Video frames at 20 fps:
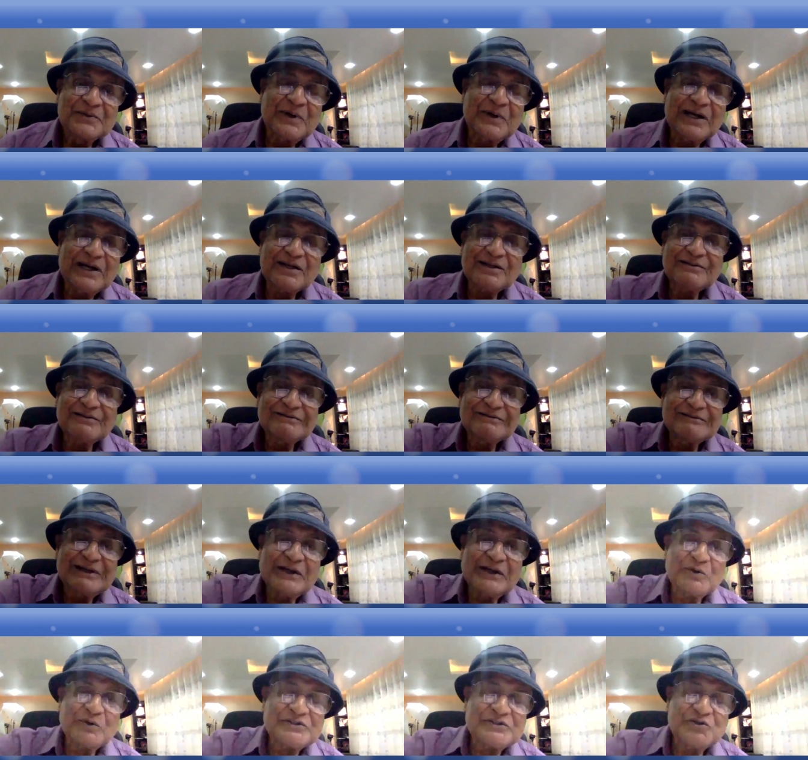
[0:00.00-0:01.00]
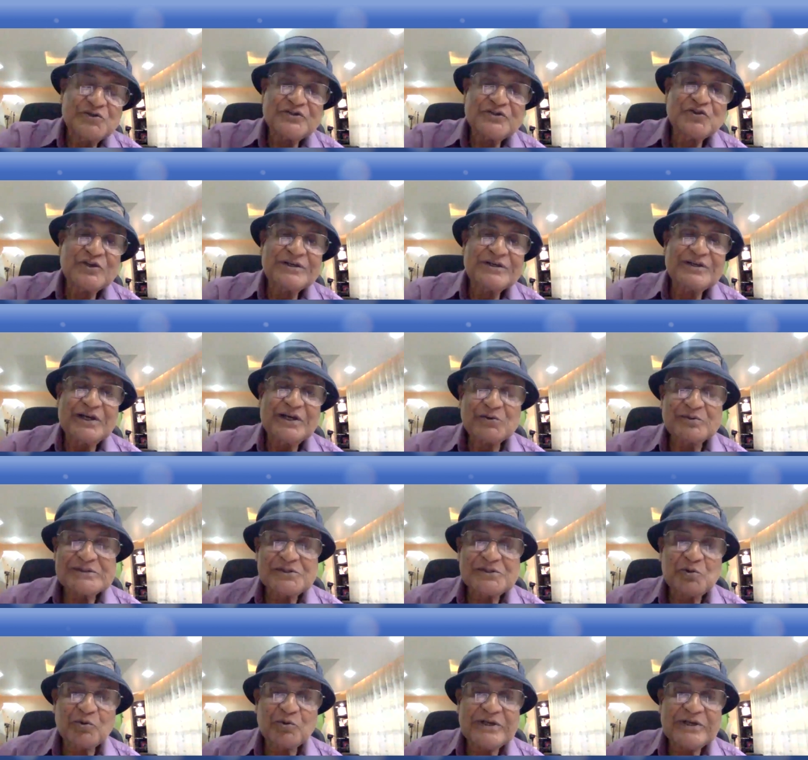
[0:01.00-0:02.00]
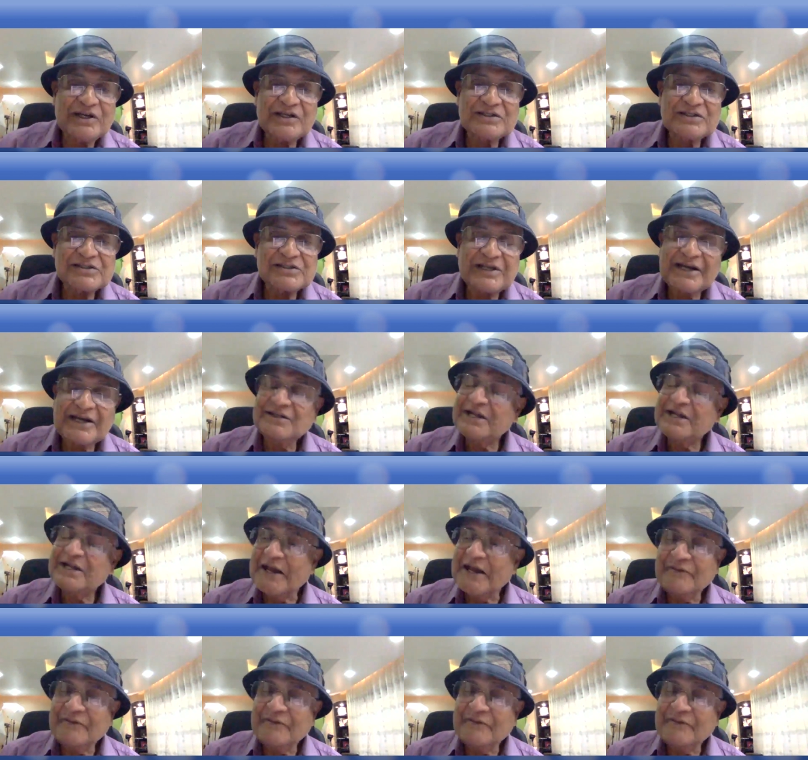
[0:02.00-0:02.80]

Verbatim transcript: While I was teaching, I was looking inside.